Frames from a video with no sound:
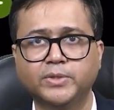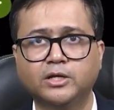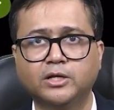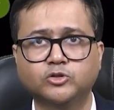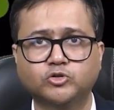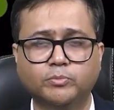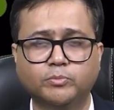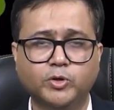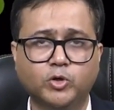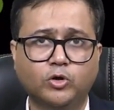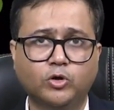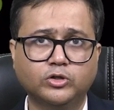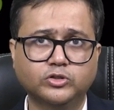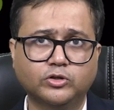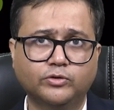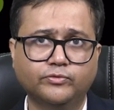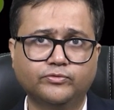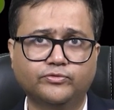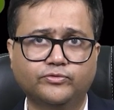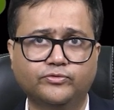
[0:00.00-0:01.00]
so because
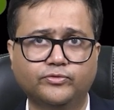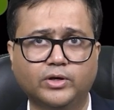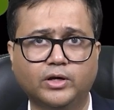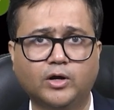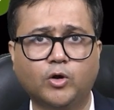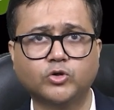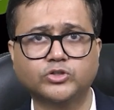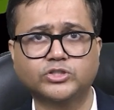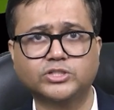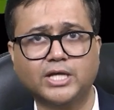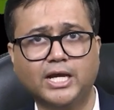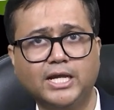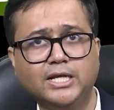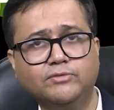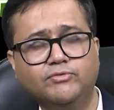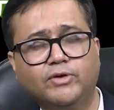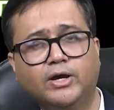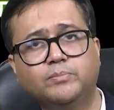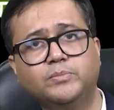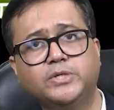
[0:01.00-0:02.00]
of hostile
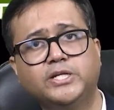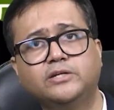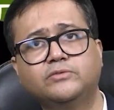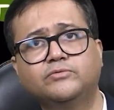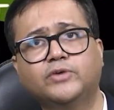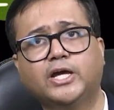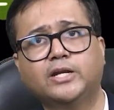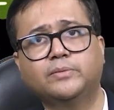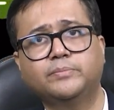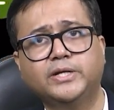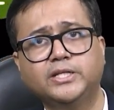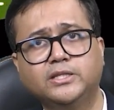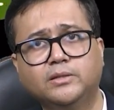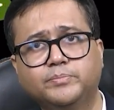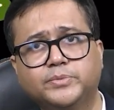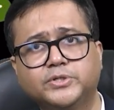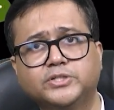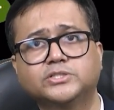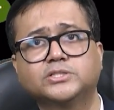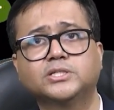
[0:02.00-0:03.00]
family environment, the
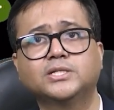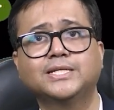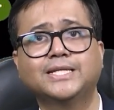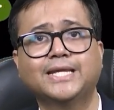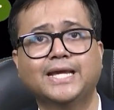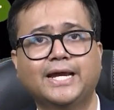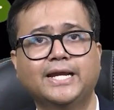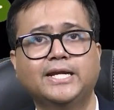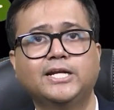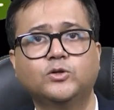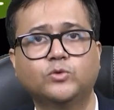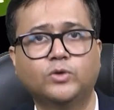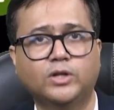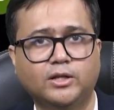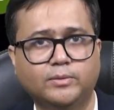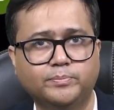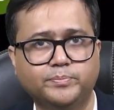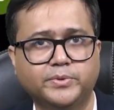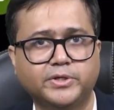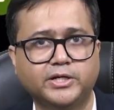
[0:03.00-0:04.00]
person can
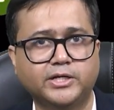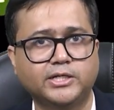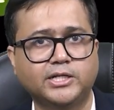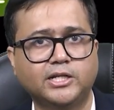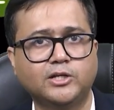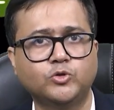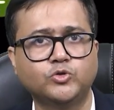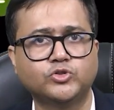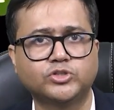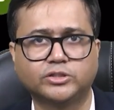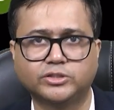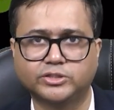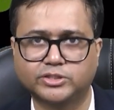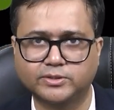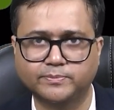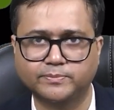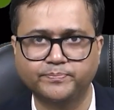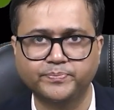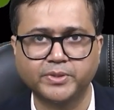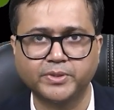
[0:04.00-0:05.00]
develop
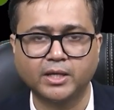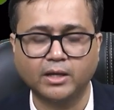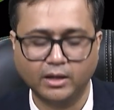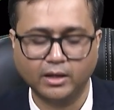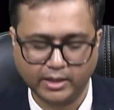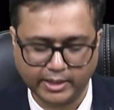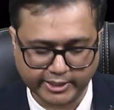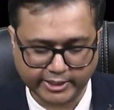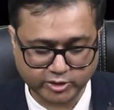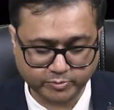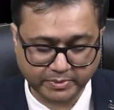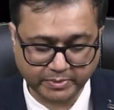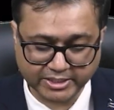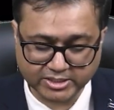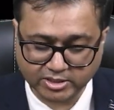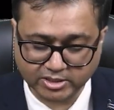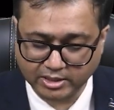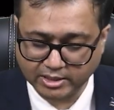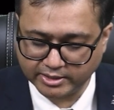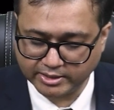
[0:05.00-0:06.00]
delusions,
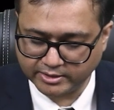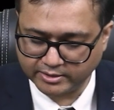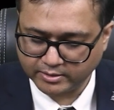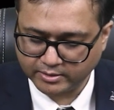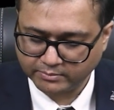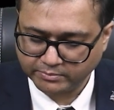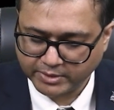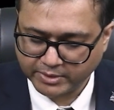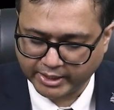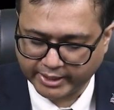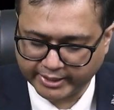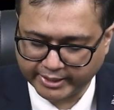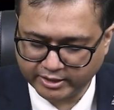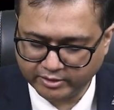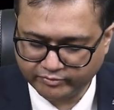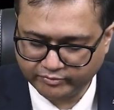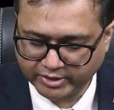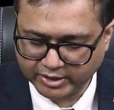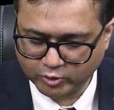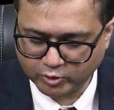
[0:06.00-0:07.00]
especially and in
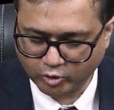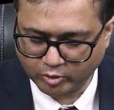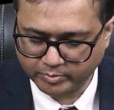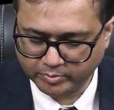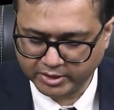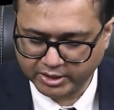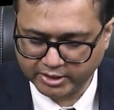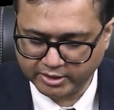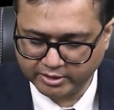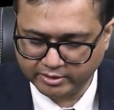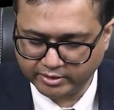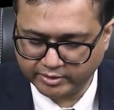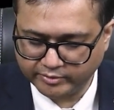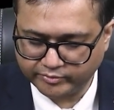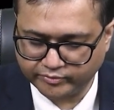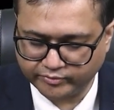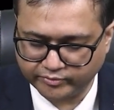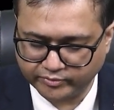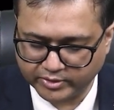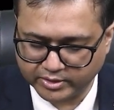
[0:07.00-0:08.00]
fact commonly if
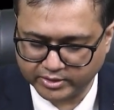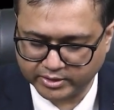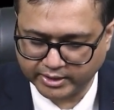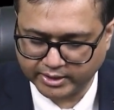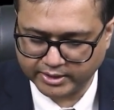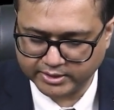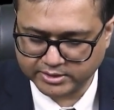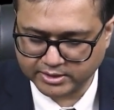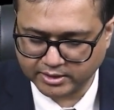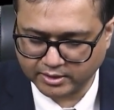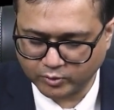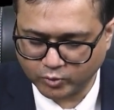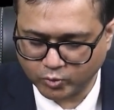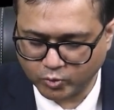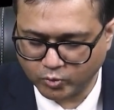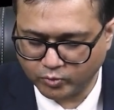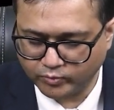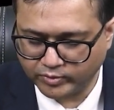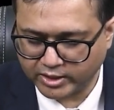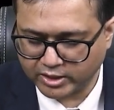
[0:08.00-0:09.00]
there is a
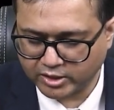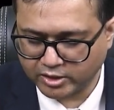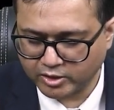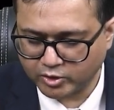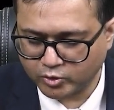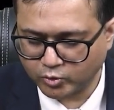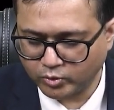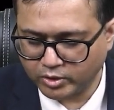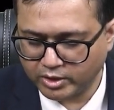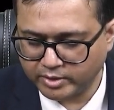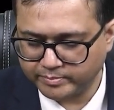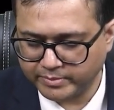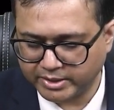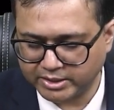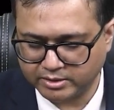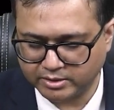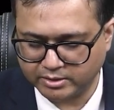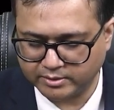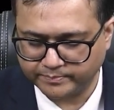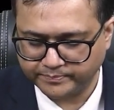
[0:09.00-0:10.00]
over controlling
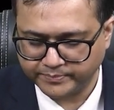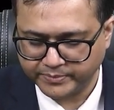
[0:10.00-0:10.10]
mother